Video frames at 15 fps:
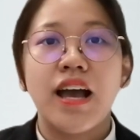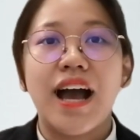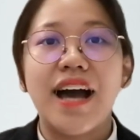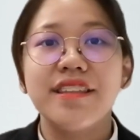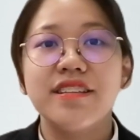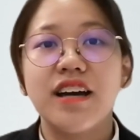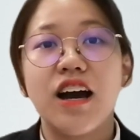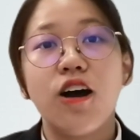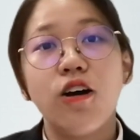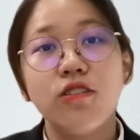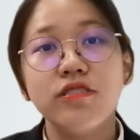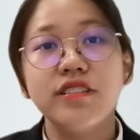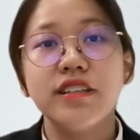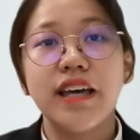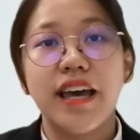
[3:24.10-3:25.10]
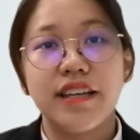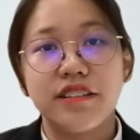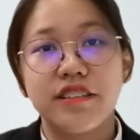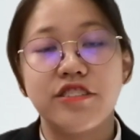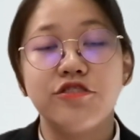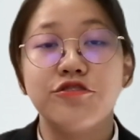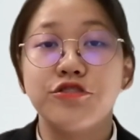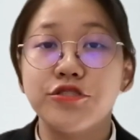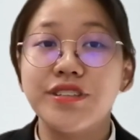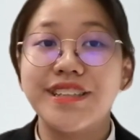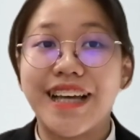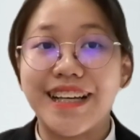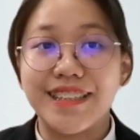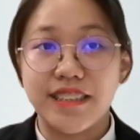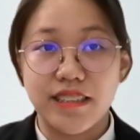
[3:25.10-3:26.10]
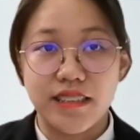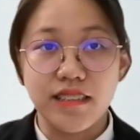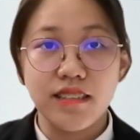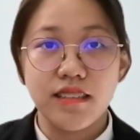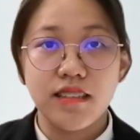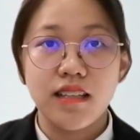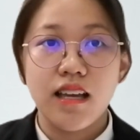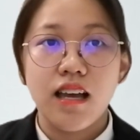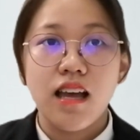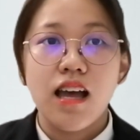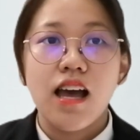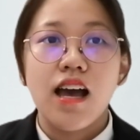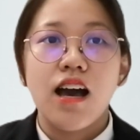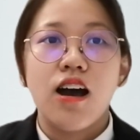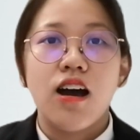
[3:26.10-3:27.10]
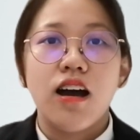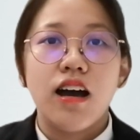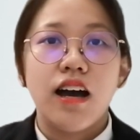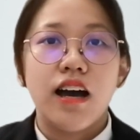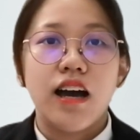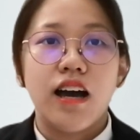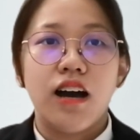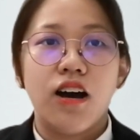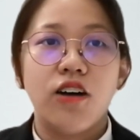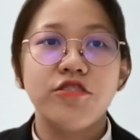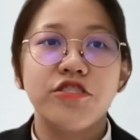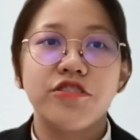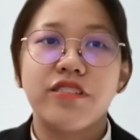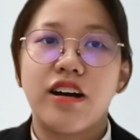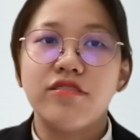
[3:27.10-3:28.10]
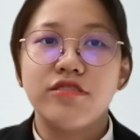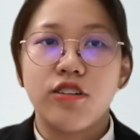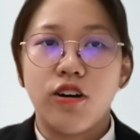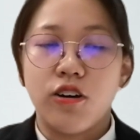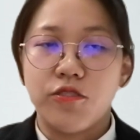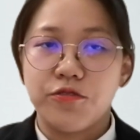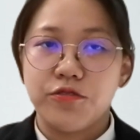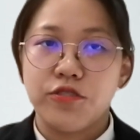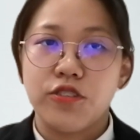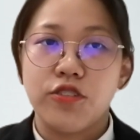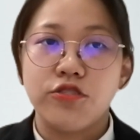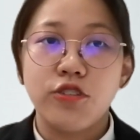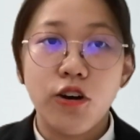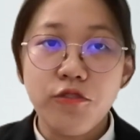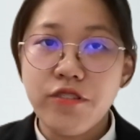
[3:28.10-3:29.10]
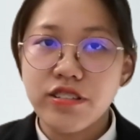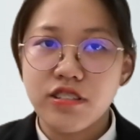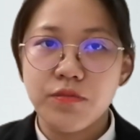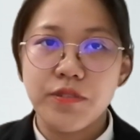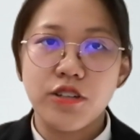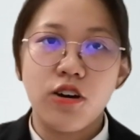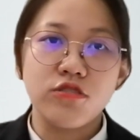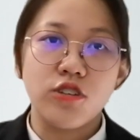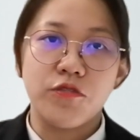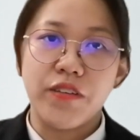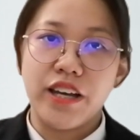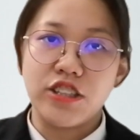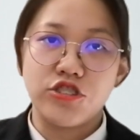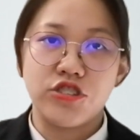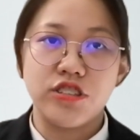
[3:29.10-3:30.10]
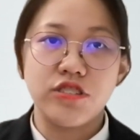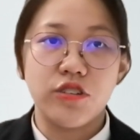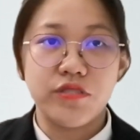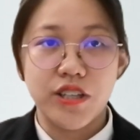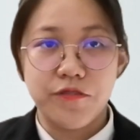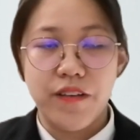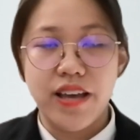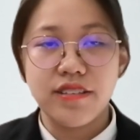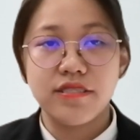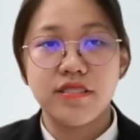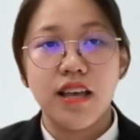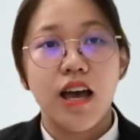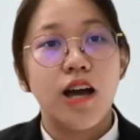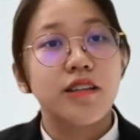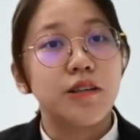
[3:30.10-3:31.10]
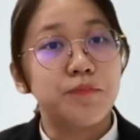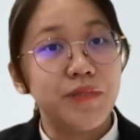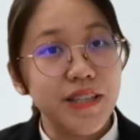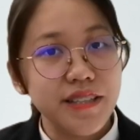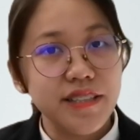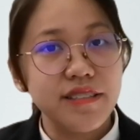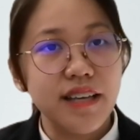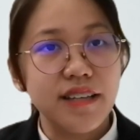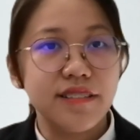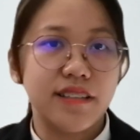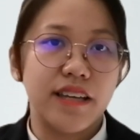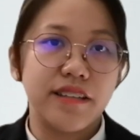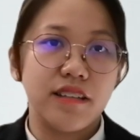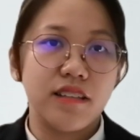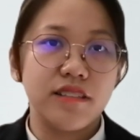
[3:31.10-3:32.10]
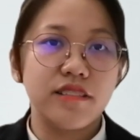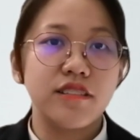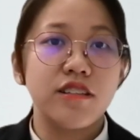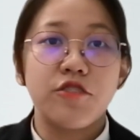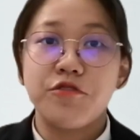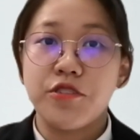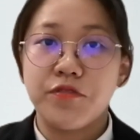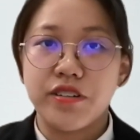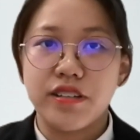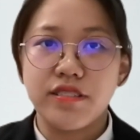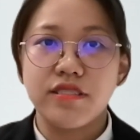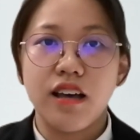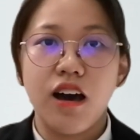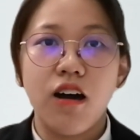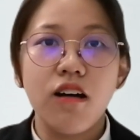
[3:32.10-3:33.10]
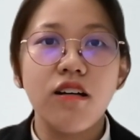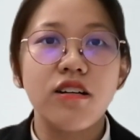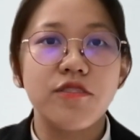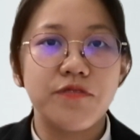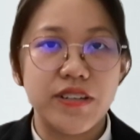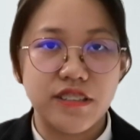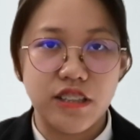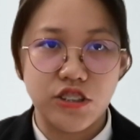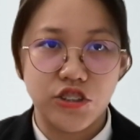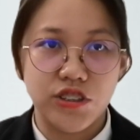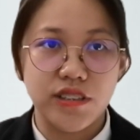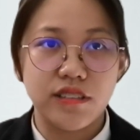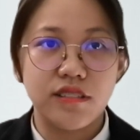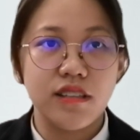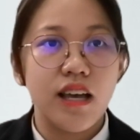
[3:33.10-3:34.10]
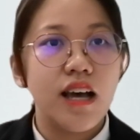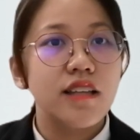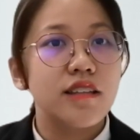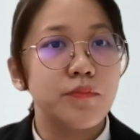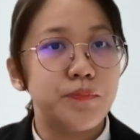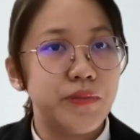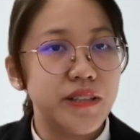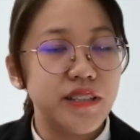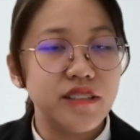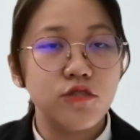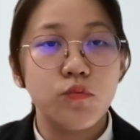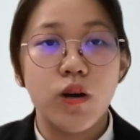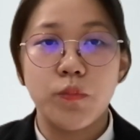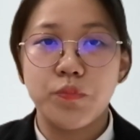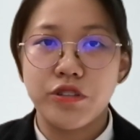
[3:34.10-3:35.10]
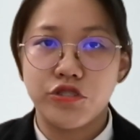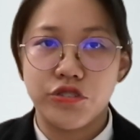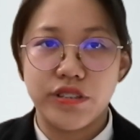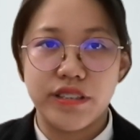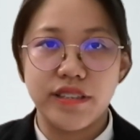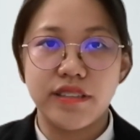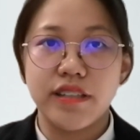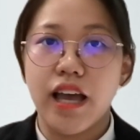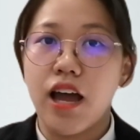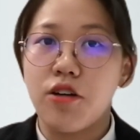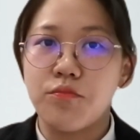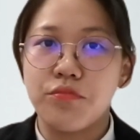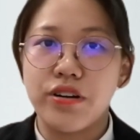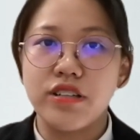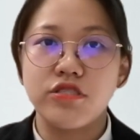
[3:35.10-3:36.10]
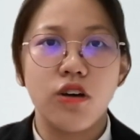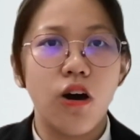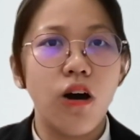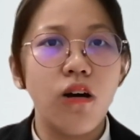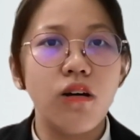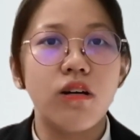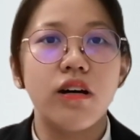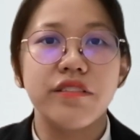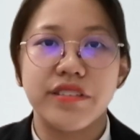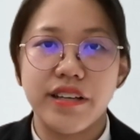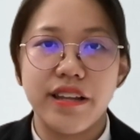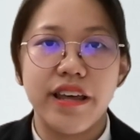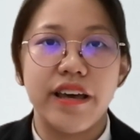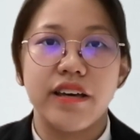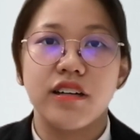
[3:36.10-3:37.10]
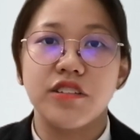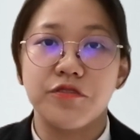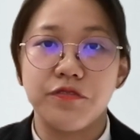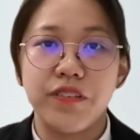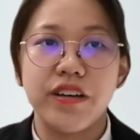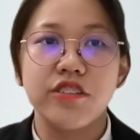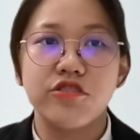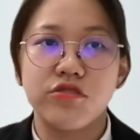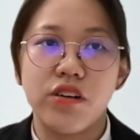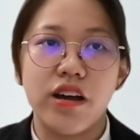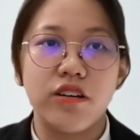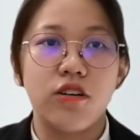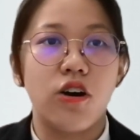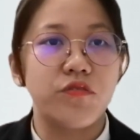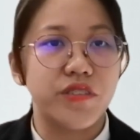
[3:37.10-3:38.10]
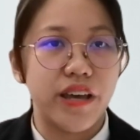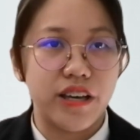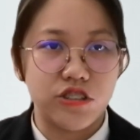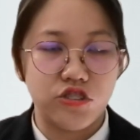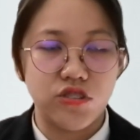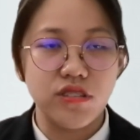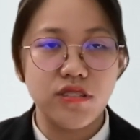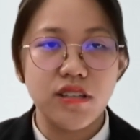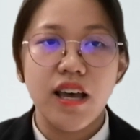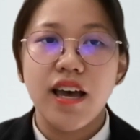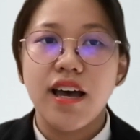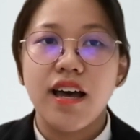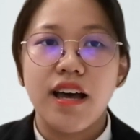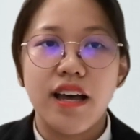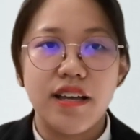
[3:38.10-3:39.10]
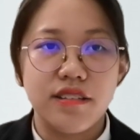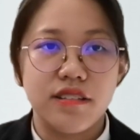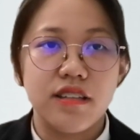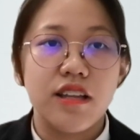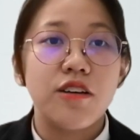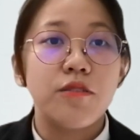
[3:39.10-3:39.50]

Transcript: Under Order Acting Rule 19, on the ground of no reasonable cause of actions of defense, the pleadings are scandalous, frivolous, or vexatious, the pleadings will prejudice, embrace, or delay a fair trial of the actions, and